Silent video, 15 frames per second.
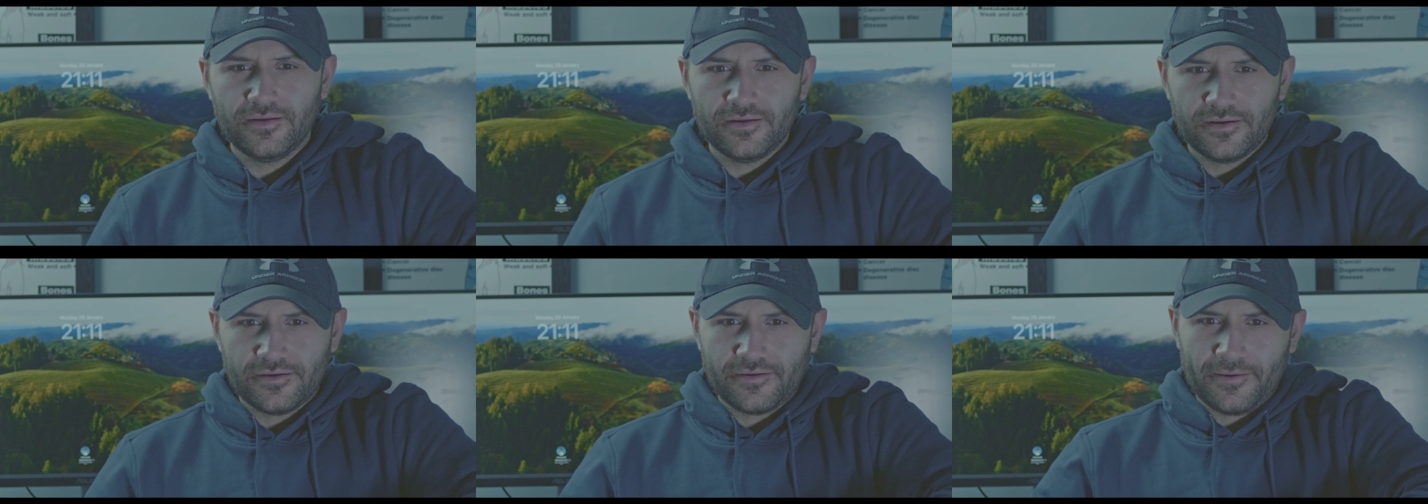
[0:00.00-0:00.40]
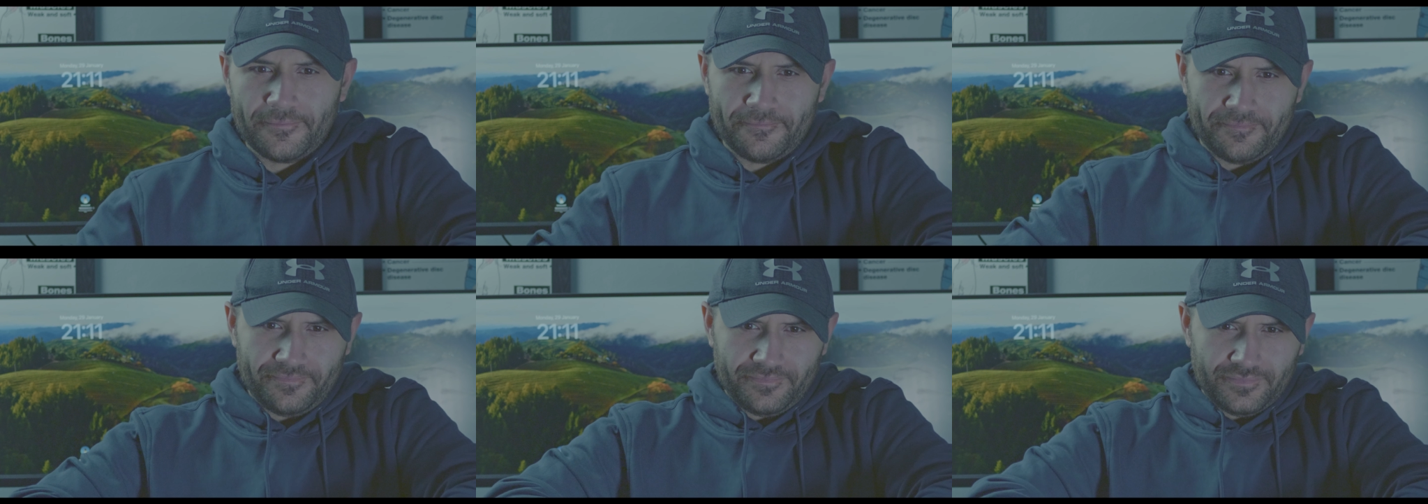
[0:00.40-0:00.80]
Alright.
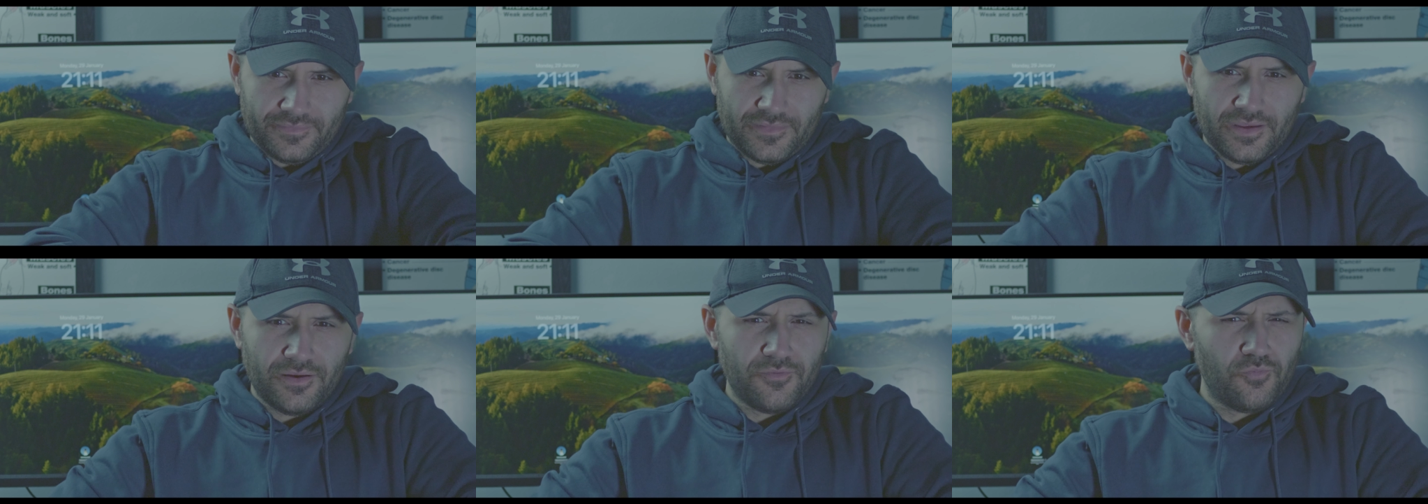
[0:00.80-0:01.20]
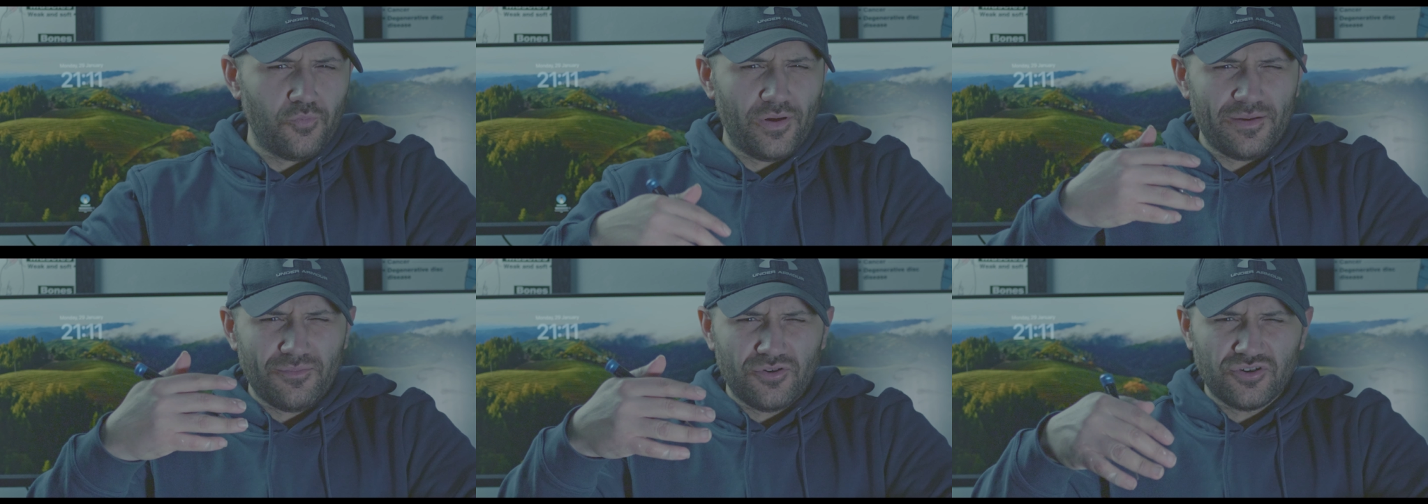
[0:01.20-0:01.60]

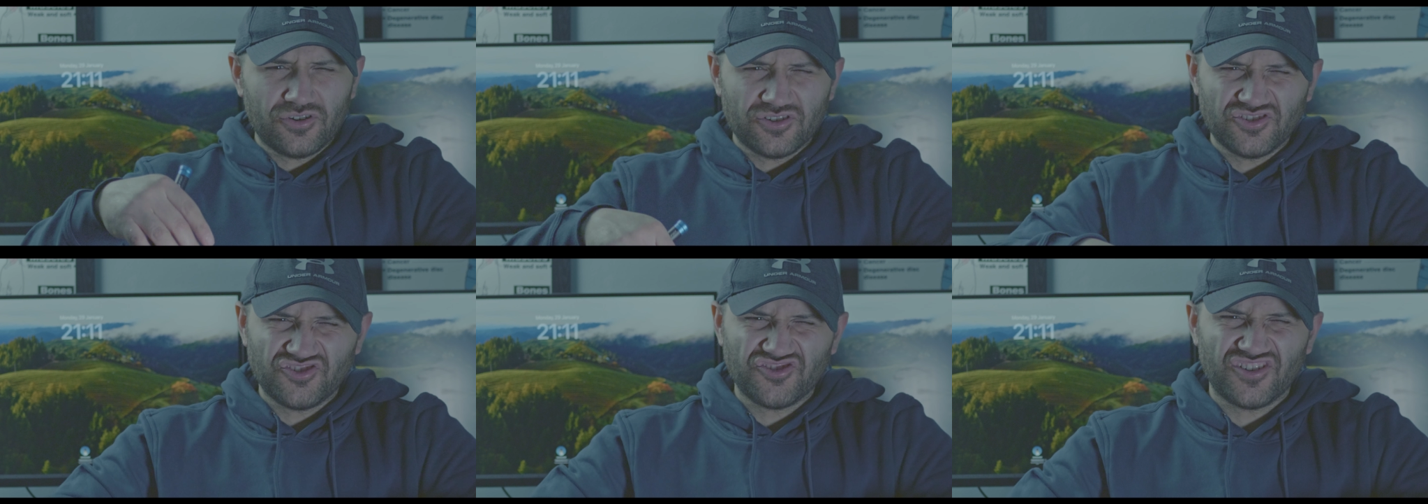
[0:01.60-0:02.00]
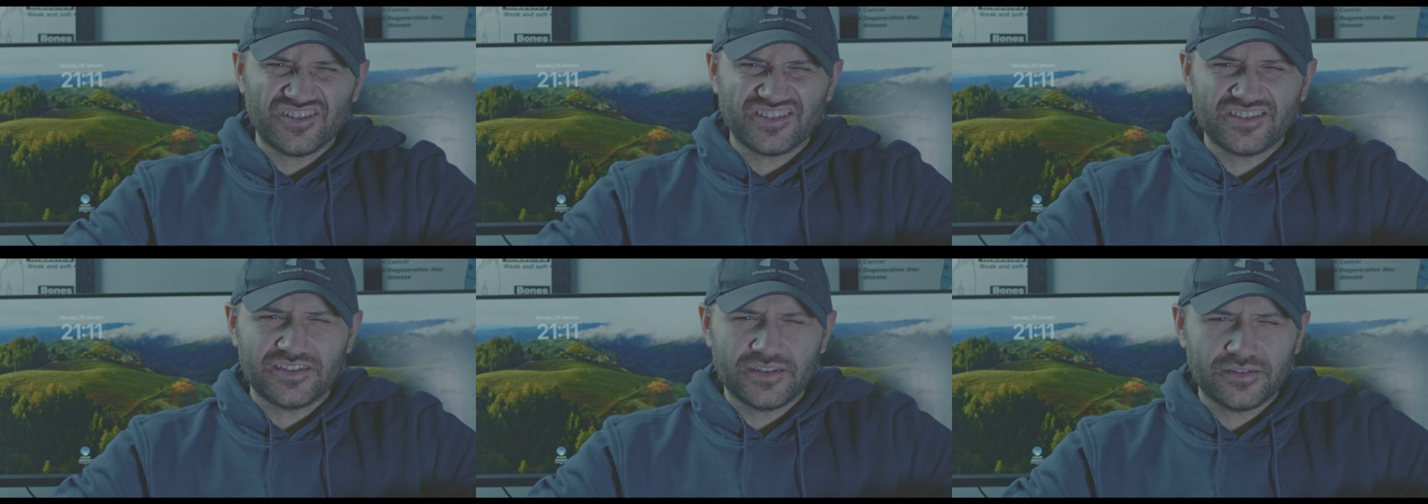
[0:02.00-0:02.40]
Way more
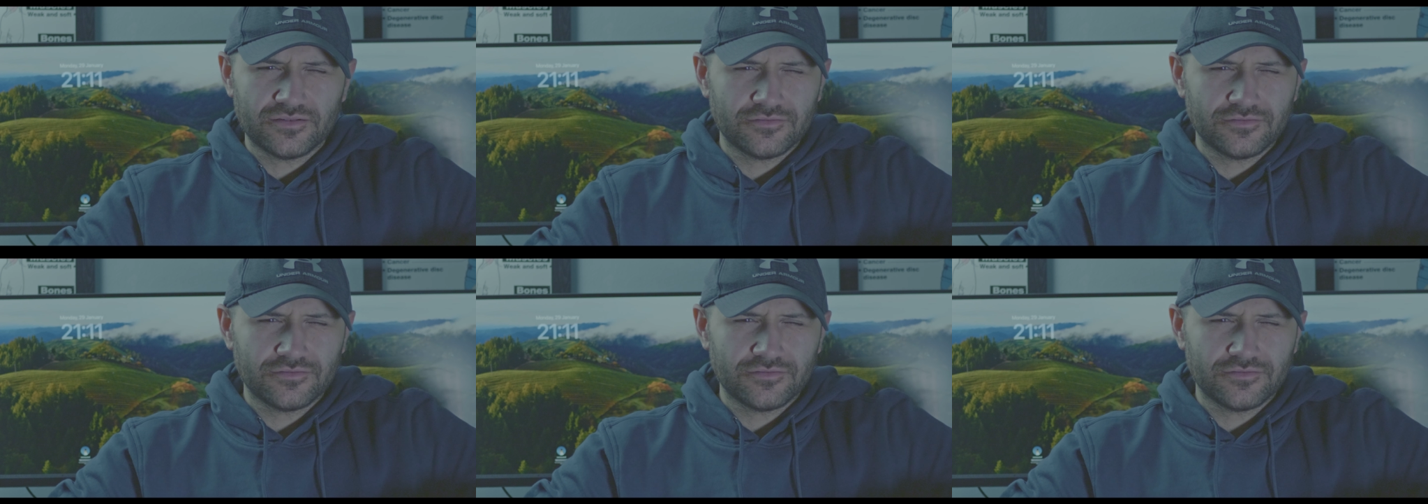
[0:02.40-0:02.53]
contrasty,